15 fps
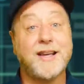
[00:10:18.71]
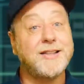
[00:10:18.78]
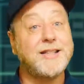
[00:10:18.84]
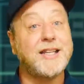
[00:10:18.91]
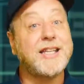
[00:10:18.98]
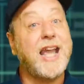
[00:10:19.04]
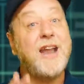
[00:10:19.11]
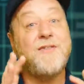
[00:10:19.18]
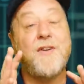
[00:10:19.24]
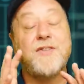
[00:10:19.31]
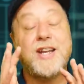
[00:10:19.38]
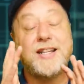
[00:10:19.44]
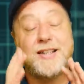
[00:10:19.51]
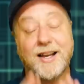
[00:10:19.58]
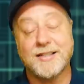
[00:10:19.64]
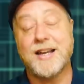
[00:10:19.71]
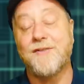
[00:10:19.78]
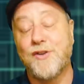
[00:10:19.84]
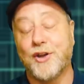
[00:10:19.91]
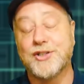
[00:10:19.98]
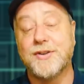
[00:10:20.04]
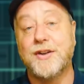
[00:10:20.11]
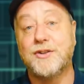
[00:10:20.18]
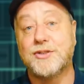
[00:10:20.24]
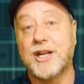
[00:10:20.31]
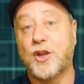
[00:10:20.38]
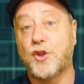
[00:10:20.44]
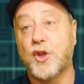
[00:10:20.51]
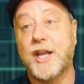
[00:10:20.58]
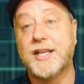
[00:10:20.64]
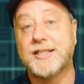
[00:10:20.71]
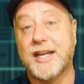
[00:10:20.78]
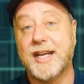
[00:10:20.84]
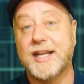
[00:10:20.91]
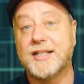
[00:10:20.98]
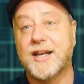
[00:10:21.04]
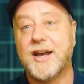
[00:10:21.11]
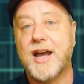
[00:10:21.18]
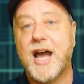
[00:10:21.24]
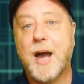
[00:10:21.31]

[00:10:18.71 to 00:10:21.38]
As I said, the A15 does have lots of interesting things in it,